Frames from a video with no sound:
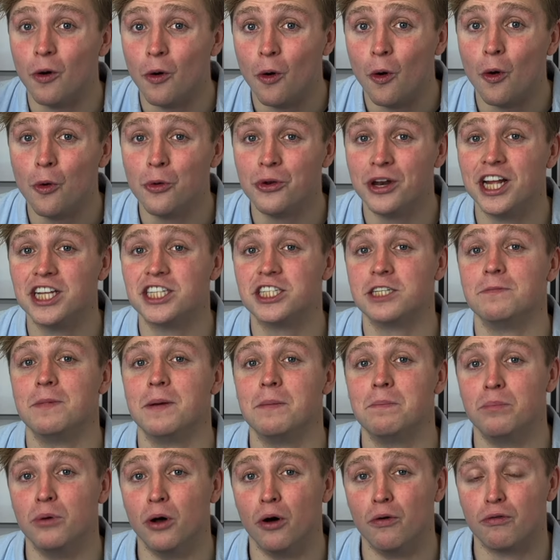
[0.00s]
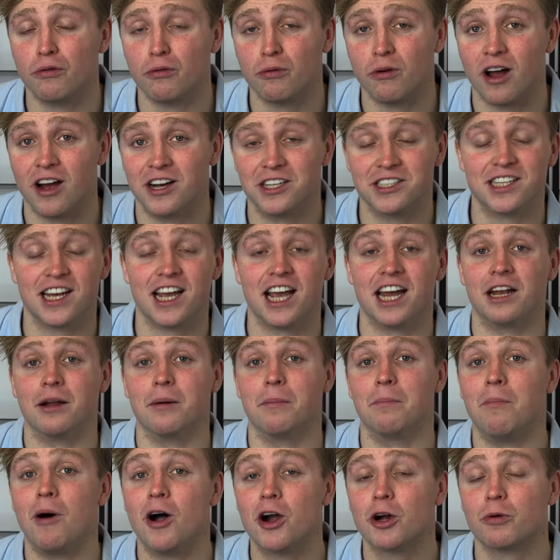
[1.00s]
all needs to be pulverized and
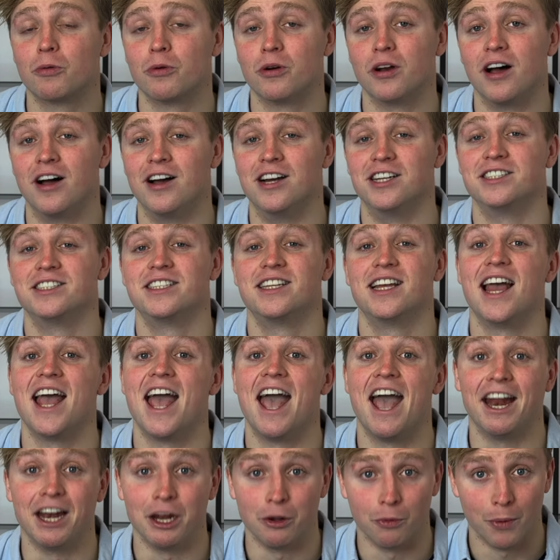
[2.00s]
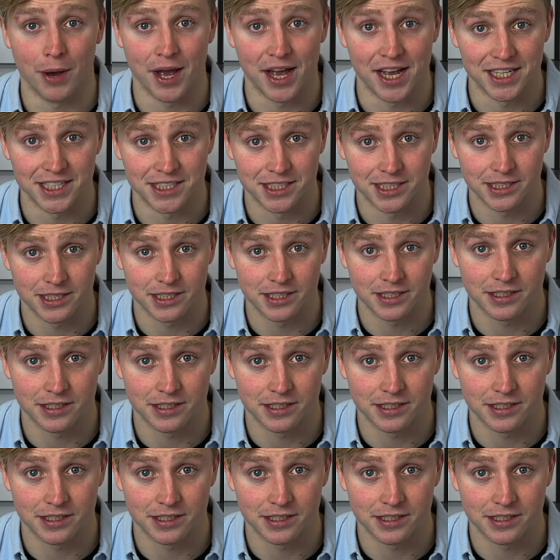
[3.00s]
micronized anyways.